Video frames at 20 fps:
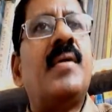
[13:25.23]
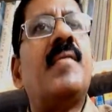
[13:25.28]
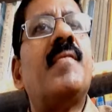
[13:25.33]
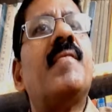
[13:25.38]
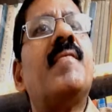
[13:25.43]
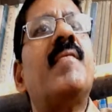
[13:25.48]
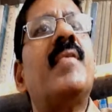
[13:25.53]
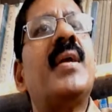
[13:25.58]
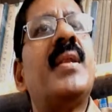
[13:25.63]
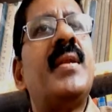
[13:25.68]

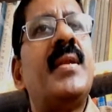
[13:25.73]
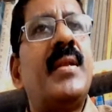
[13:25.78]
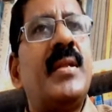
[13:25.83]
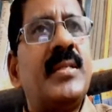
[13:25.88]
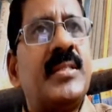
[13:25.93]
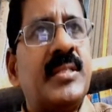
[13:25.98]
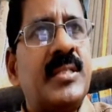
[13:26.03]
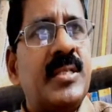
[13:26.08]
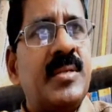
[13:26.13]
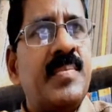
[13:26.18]
When
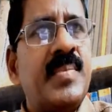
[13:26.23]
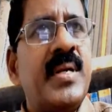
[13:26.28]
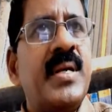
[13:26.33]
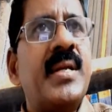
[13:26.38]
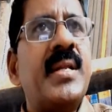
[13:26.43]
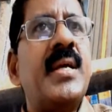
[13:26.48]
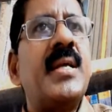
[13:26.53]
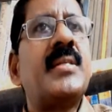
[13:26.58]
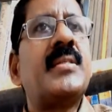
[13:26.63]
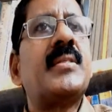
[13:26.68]
risk
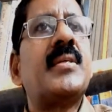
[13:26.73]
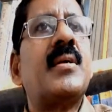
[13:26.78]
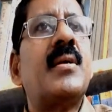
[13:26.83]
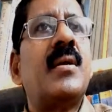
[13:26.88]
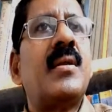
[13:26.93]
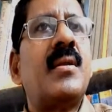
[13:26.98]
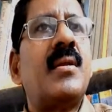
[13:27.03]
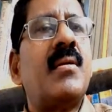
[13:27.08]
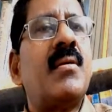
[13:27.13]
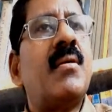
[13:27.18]
bearers
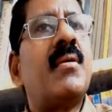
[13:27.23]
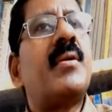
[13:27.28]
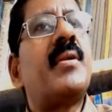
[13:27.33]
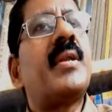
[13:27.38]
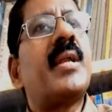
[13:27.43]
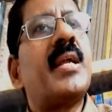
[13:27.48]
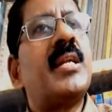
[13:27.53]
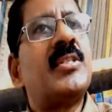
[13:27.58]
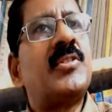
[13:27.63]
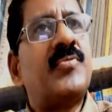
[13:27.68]
are not
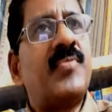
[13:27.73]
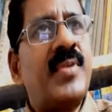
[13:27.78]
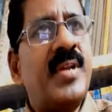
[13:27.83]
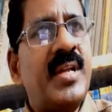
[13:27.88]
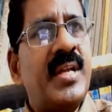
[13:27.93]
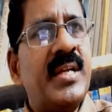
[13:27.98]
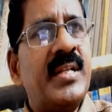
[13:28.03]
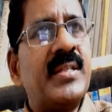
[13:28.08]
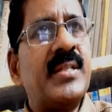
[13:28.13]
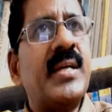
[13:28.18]

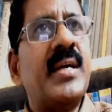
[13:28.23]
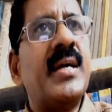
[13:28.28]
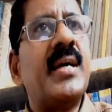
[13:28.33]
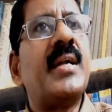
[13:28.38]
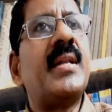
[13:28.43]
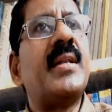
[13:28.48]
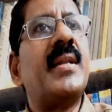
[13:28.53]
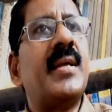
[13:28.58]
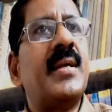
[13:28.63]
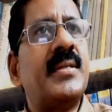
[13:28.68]
transferring their
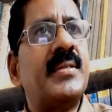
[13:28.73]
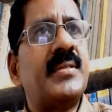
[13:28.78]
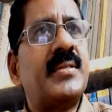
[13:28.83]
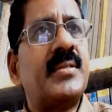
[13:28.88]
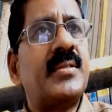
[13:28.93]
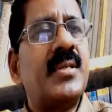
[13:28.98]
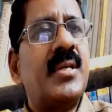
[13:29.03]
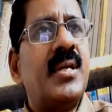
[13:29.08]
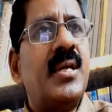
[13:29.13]
risks